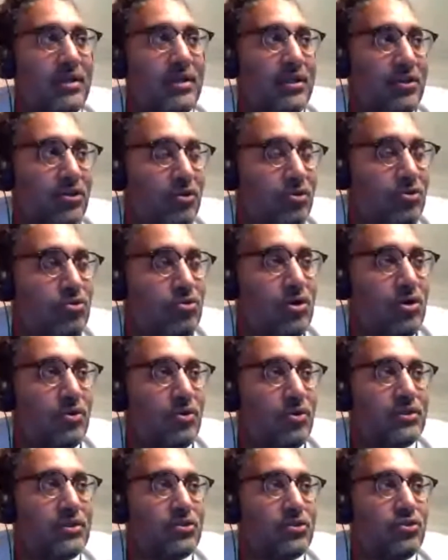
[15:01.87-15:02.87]
You know what
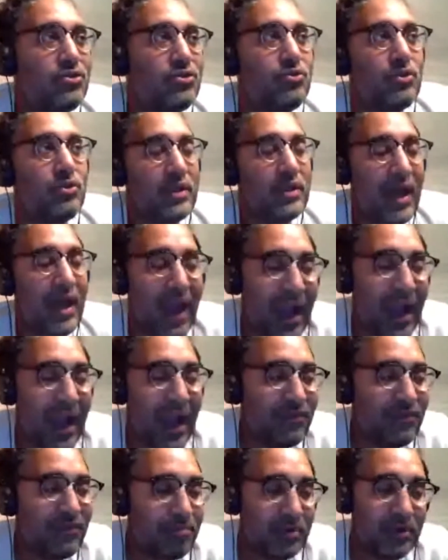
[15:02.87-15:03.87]
to do with a
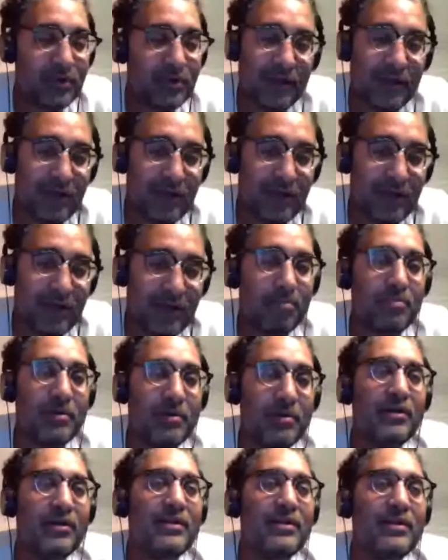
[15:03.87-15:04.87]
$500 million to $1
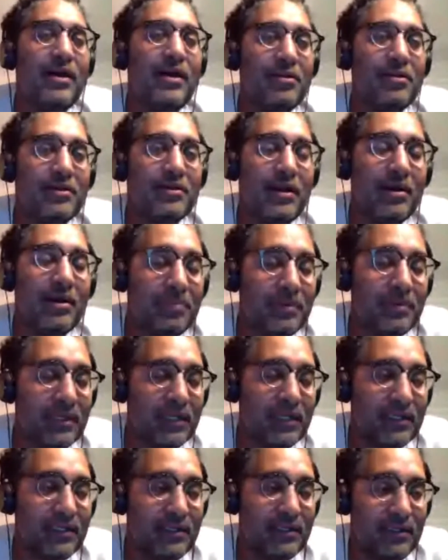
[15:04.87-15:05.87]
billion
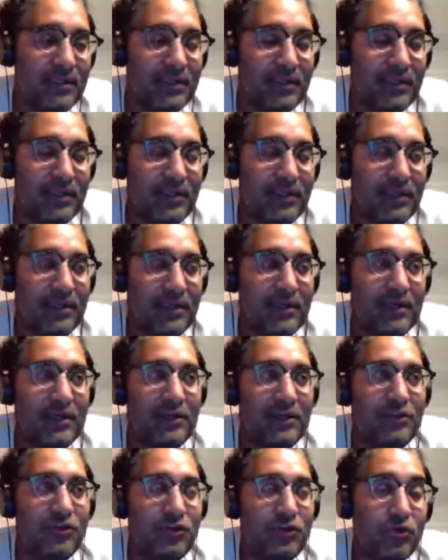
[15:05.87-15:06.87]
company.
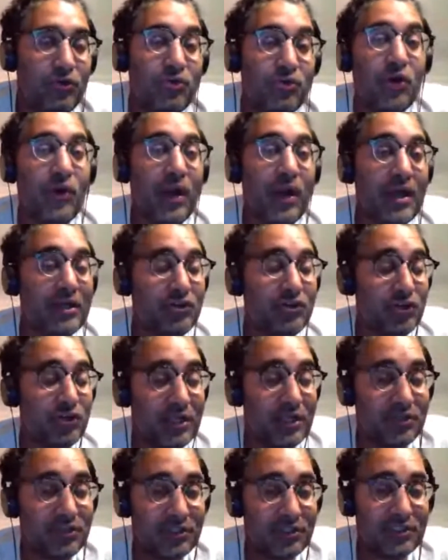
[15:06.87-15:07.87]
You know how to
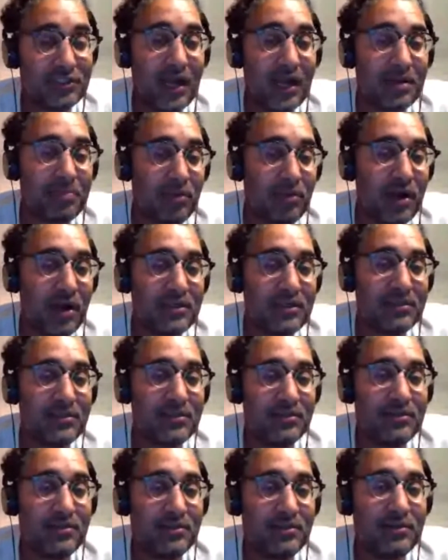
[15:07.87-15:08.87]
change the stock
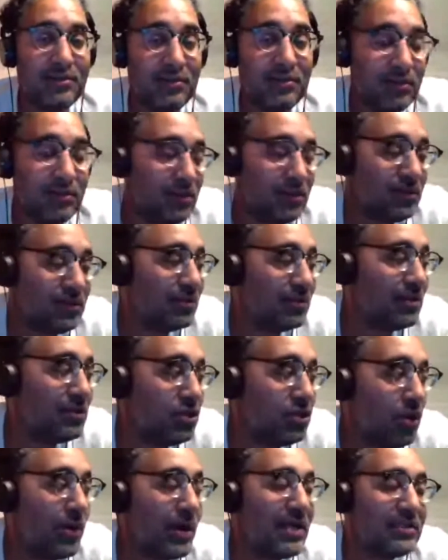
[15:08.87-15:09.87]
price? Then
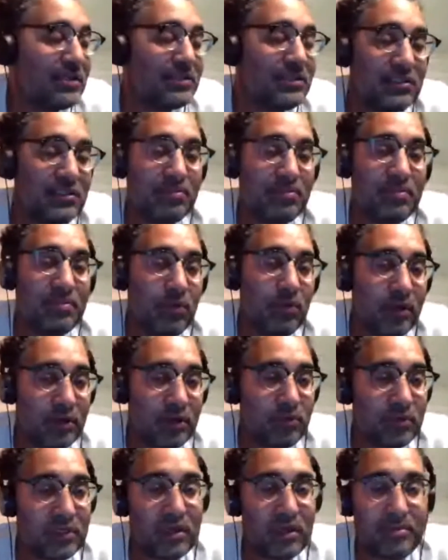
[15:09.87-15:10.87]
your ass needs to be working
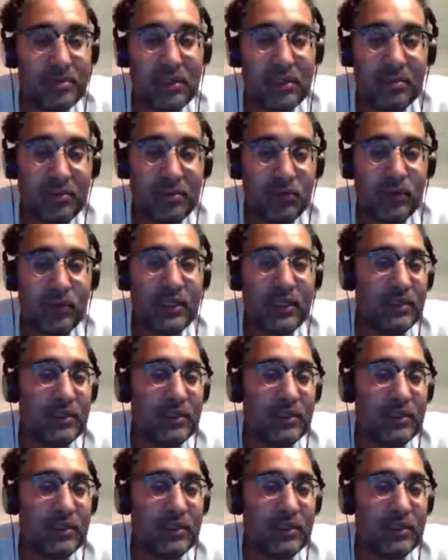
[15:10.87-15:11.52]
with WWE.